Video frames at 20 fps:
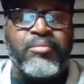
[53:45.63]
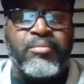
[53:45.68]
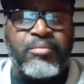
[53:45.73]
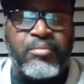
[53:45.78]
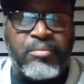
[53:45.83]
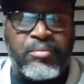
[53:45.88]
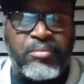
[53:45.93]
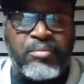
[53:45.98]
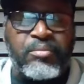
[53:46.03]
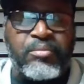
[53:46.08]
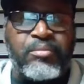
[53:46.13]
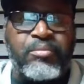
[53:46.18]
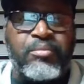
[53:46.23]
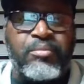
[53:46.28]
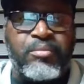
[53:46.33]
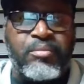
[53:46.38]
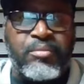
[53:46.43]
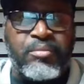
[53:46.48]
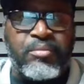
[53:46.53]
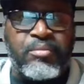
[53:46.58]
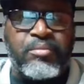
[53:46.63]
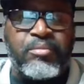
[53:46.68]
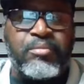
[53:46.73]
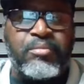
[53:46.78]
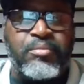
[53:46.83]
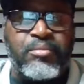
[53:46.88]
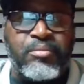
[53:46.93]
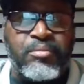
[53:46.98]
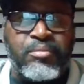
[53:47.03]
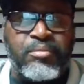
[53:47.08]

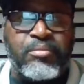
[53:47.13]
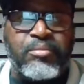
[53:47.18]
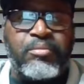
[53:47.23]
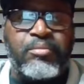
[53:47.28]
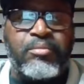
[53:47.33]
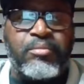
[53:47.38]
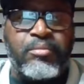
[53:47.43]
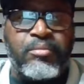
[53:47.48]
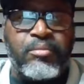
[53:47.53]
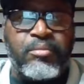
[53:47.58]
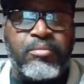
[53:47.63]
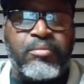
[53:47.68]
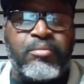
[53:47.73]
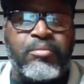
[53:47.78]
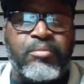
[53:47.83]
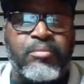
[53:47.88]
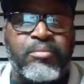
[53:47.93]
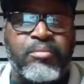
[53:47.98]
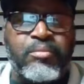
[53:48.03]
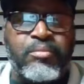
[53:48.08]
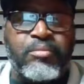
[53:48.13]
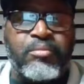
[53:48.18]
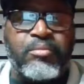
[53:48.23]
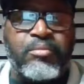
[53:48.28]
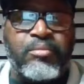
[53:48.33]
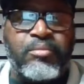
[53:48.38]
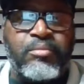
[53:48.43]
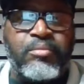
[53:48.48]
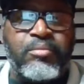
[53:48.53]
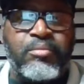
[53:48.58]

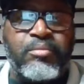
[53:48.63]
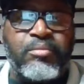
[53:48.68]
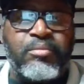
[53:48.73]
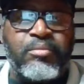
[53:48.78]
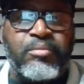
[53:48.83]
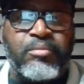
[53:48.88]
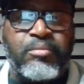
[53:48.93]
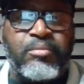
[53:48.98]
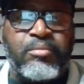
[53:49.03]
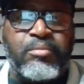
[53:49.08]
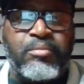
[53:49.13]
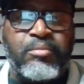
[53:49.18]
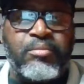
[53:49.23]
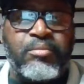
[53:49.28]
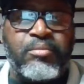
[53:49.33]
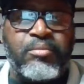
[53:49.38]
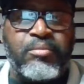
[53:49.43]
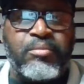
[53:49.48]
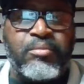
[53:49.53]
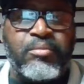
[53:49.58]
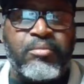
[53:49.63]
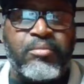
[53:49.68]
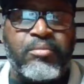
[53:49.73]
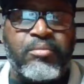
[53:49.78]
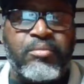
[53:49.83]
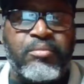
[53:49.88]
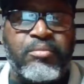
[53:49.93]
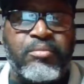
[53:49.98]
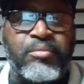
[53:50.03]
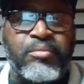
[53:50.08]

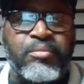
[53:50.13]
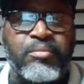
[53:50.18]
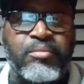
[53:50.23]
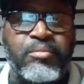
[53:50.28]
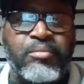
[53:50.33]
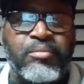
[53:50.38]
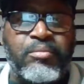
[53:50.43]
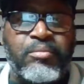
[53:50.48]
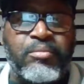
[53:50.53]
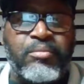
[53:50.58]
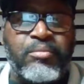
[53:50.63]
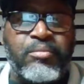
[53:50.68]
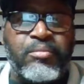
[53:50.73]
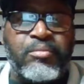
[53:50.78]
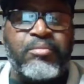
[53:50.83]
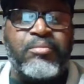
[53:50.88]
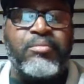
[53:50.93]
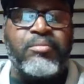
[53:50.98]
The person shown says nothing.